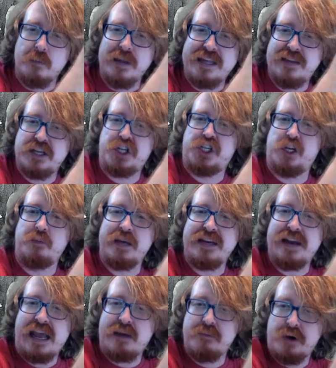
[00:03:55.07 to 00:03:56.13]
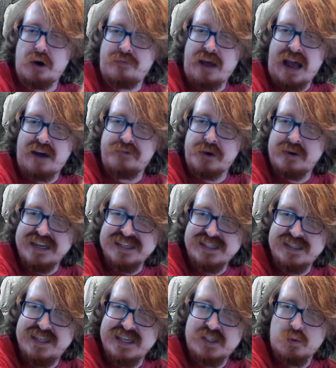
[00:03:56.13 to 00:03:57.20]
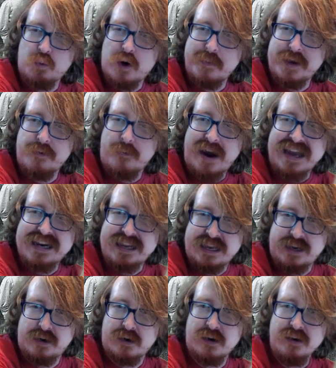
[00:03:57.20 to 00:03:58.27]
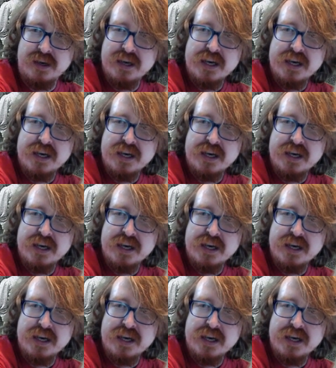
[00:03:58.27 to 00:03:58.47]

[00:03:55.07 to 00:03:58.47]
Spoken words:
this should be named after is this woman right here.